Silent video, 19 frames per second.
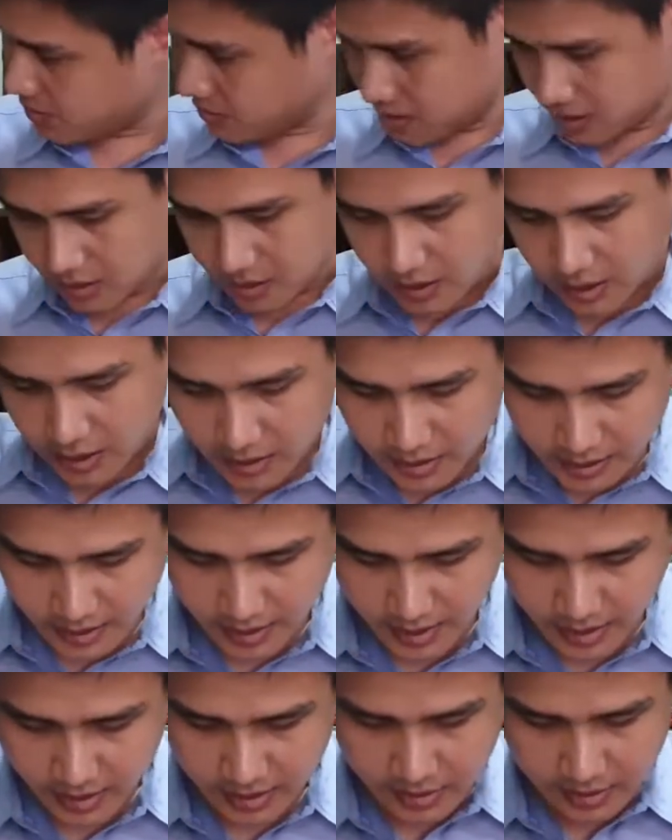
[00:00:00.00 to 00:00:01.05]
numbers and card,
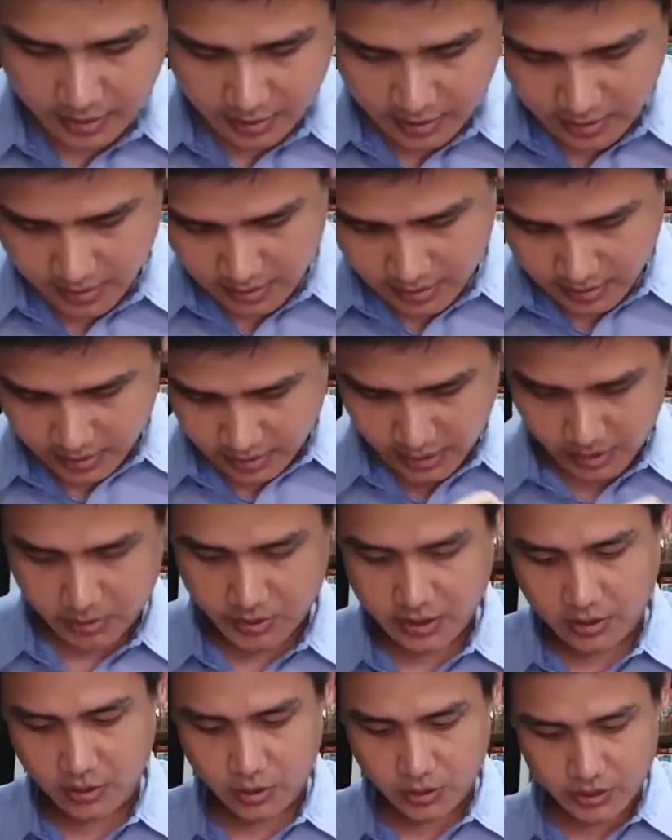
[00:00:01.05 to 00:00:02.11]
and I'm
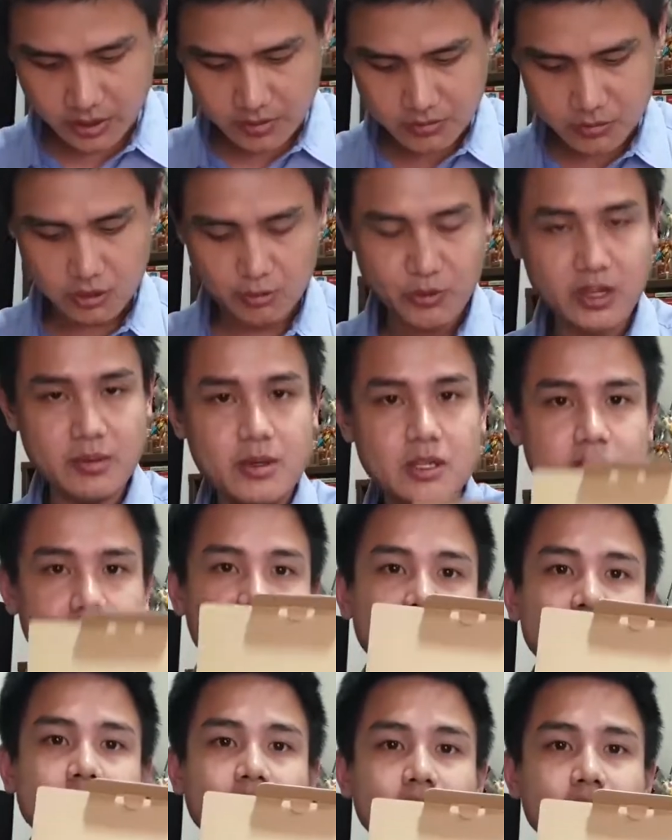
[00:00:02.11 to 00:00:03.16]
gonna hold it. So pretty much
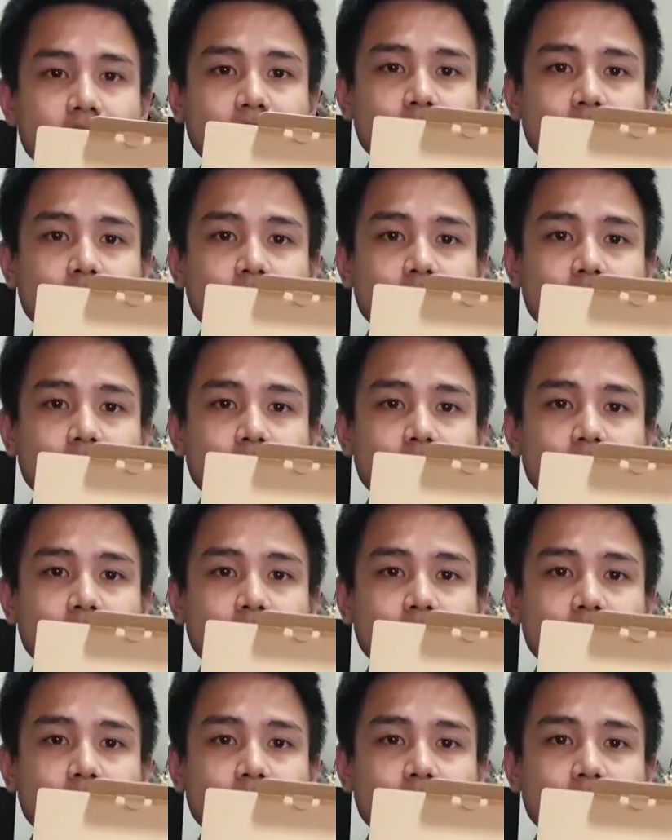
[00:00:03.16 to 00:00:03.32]
that's it.